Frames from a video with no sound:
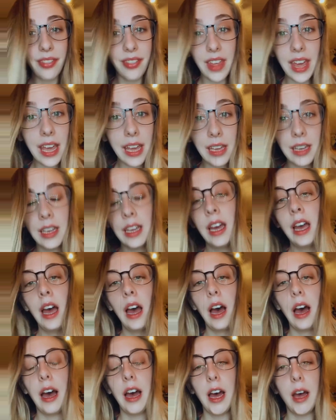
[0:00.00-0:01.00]
thing,
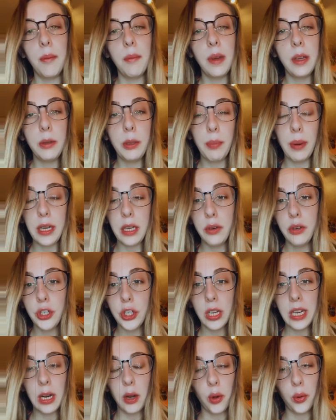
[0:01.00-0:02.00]
but
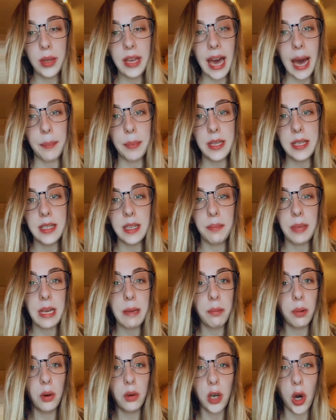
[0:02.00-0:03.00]
usually it only happens to
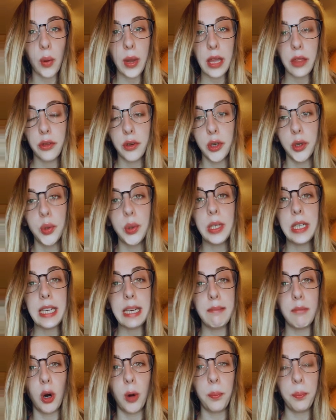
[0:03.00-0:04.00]
people going through
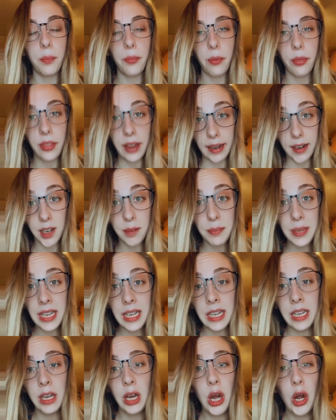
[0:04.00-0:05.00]

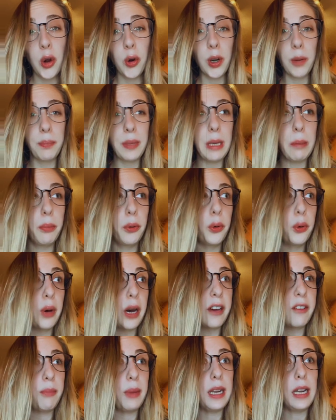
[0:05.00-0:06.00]
chemotherapy or people who
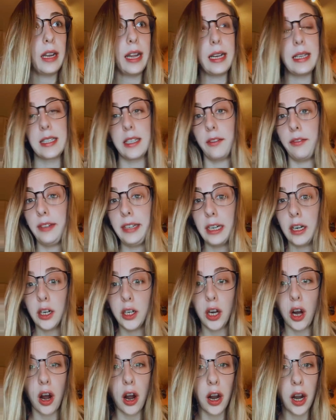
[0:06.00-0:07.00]
have been in like severe
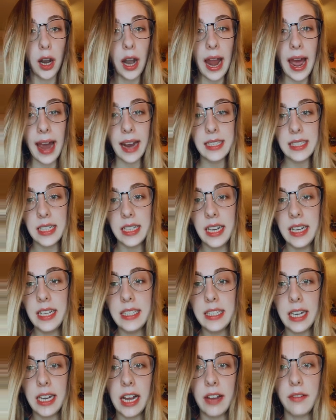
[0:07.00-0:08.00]
car
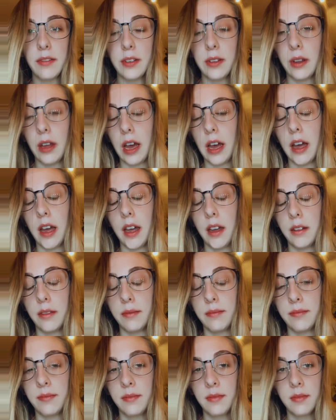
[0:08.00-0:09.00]
accidents and
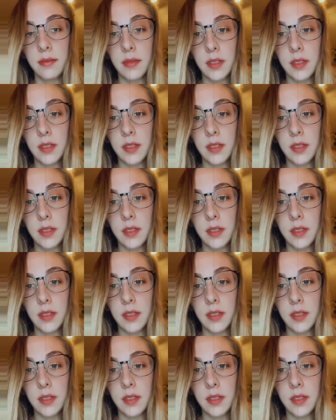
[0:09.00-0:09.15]
have